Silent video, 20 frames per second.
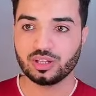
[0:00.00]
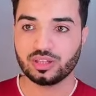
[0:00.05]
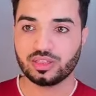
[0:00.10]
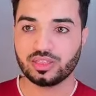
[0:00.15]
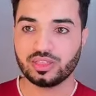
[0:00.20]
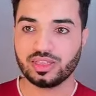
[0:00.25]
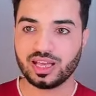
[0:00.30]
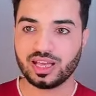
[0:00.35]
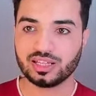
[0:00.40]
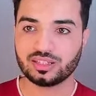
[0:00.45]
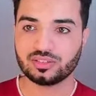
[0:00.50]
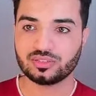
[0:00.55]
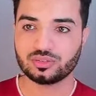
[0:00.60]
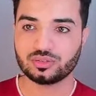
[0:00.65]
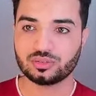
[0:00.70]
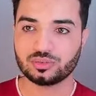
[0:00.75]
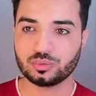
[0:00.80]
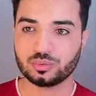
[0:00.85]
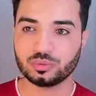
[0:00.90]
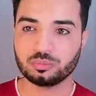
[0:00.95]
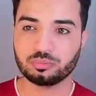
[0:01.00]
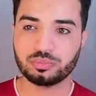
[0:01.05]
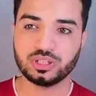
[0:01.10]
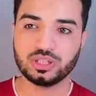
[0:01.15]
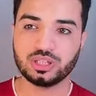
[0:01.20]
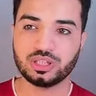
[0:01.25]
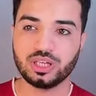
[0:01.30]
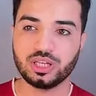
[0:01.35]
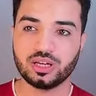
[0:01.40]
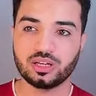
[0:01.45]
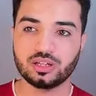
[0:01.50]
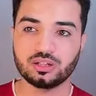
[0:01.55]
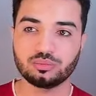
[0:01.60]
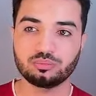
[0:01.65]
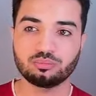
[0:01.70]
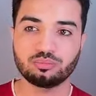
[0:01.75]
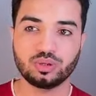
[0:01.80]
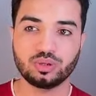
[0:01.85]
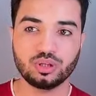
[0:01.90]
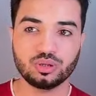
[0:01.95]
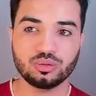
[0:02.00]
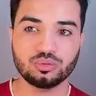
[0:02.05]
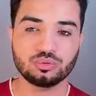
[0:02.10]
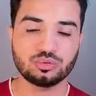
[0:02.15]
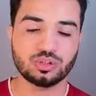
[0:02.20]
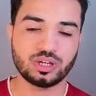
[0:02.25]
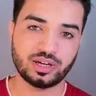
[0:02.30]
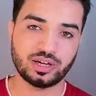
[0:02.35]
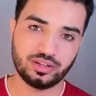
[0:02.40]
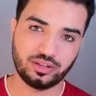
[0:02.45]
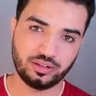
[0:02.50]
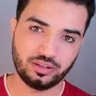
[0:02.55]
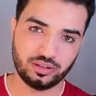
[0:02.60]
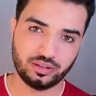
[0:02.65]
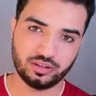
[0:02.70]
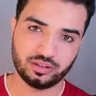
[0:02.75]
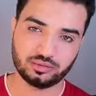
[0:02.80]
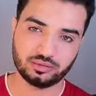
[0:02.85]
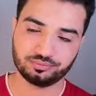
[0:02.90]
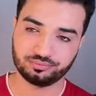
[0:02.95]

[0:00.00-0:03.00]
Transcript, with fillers: that will be blue id